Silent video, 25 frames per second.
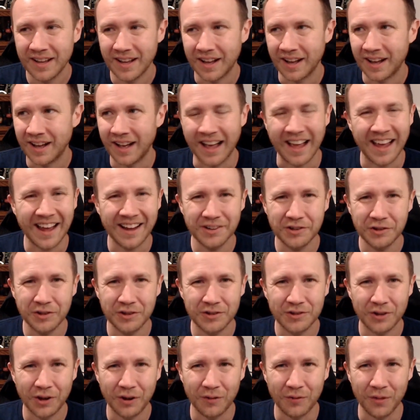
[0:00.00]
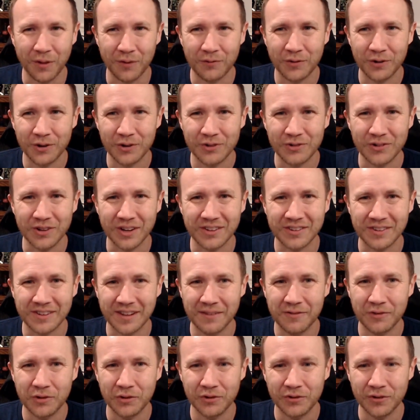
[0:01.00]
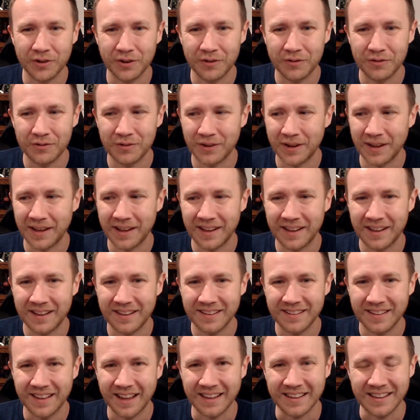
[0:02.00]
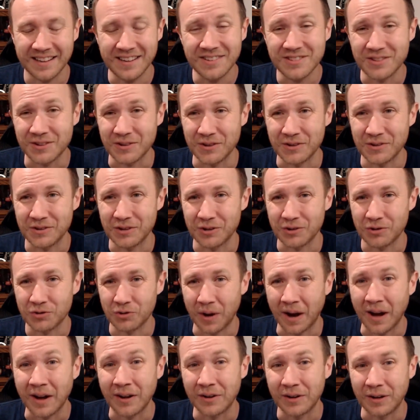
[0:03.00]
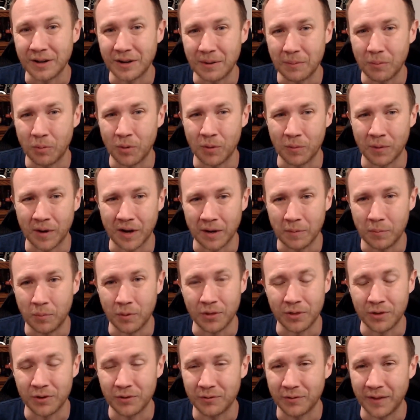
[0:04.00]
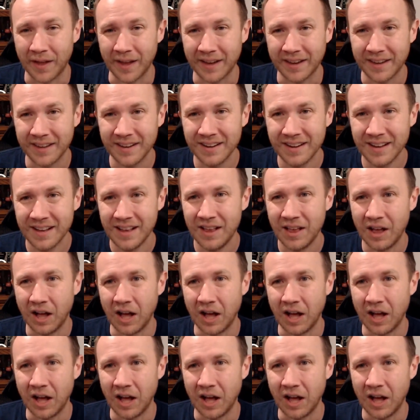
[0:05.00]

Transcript: Uh, I actually solved the first six levels of uh, Hacky Easter this year, trying to get to the point where I could put this flag in.